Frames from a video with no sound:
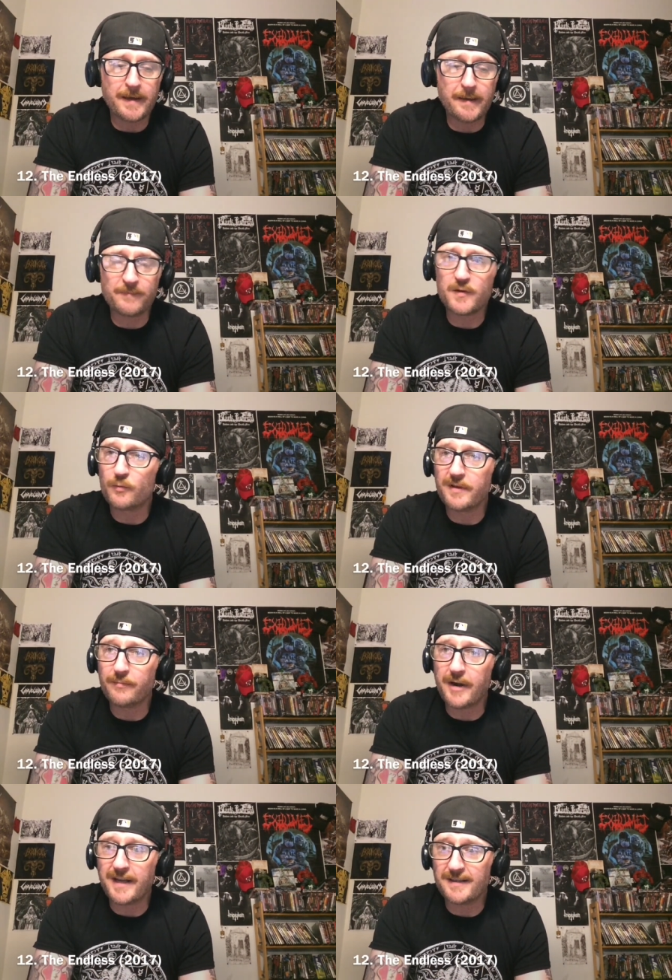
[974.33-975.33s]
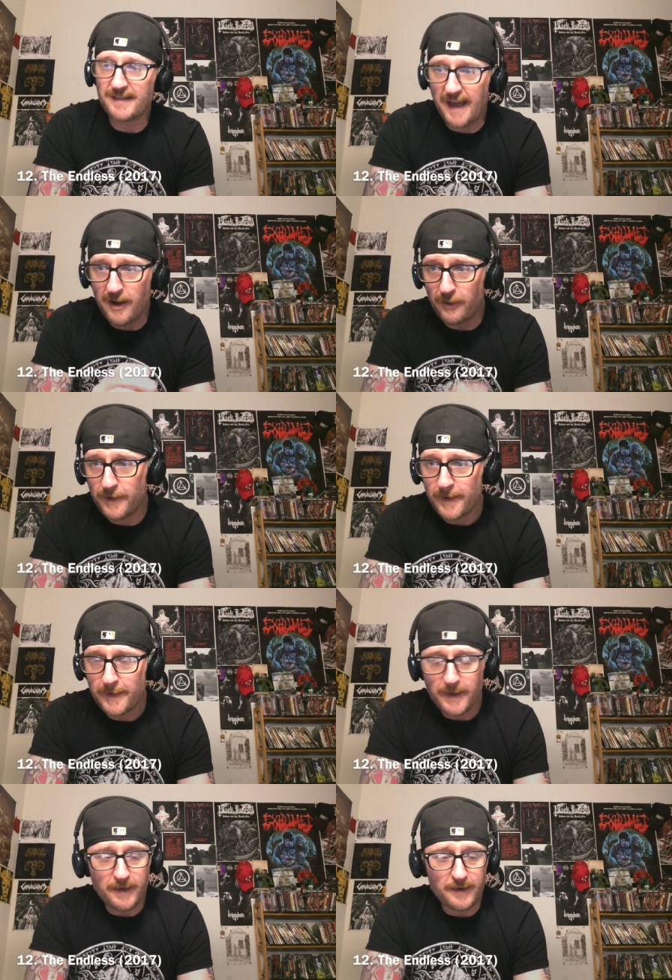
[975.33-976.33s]
um, to really break it down.
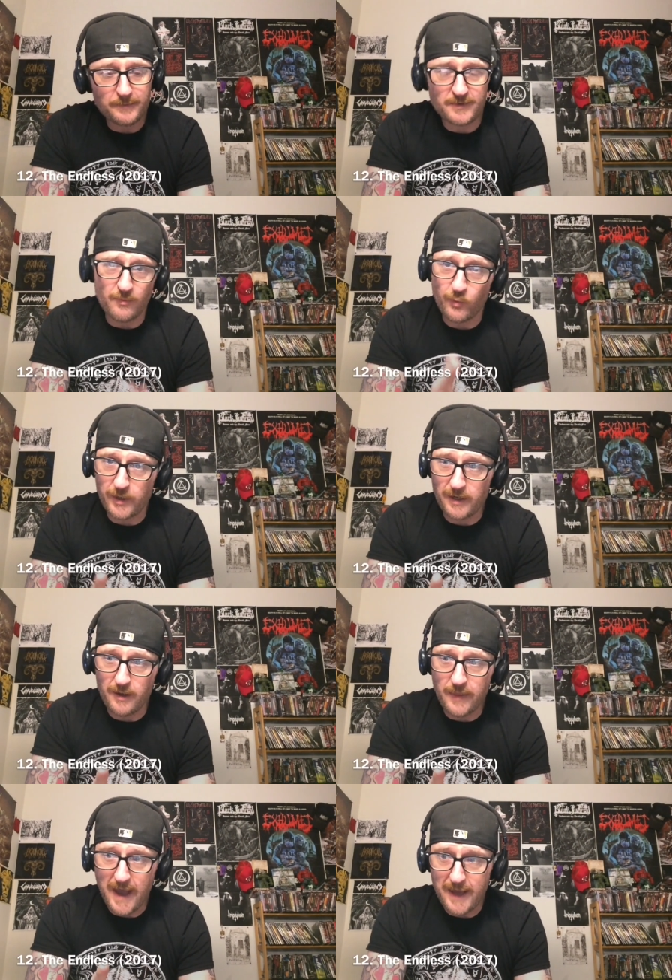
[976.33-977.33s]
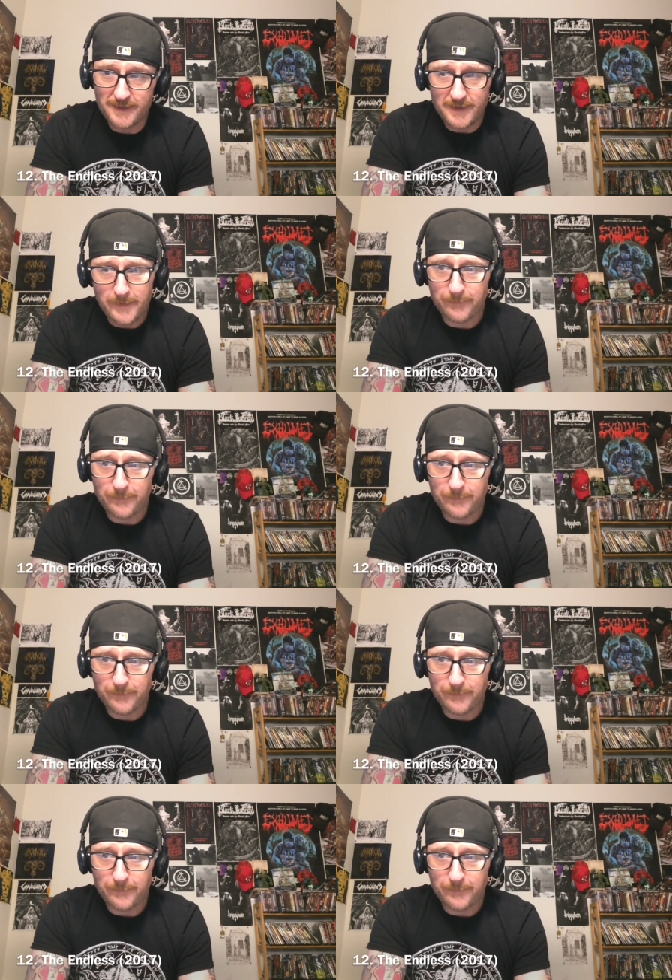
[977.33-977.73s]
Um, so I'm working on that.